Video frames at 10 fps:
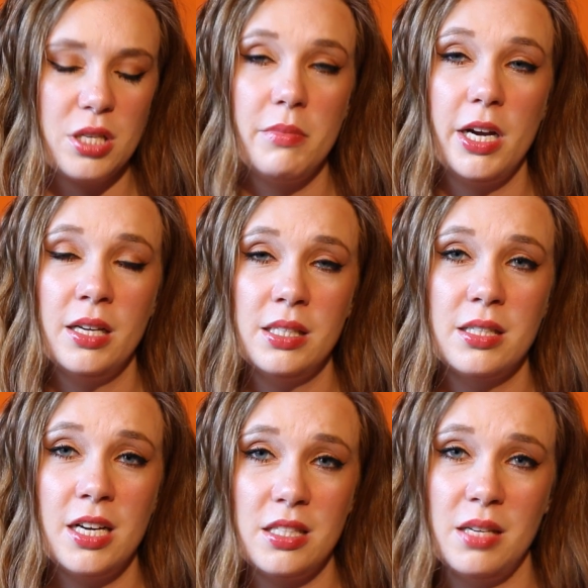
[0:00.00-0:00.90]
my
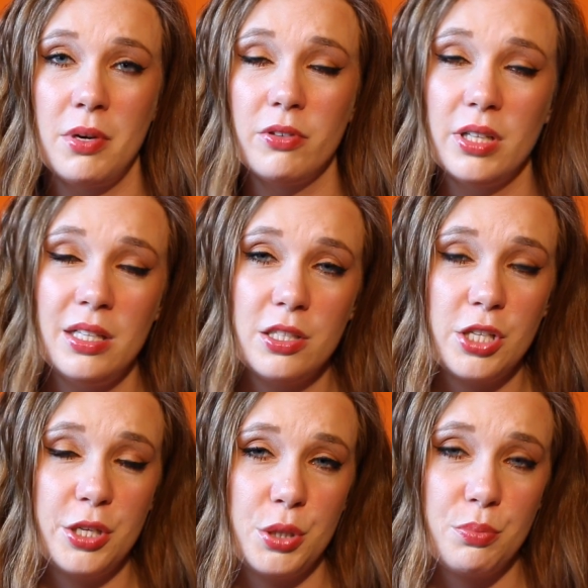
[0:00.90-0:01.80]
Anastasia Beverly Hills
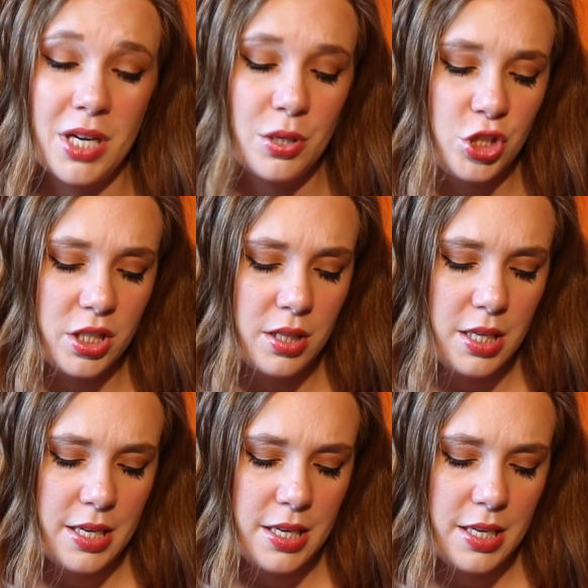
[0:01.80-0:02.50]
Tinted Brow Gel.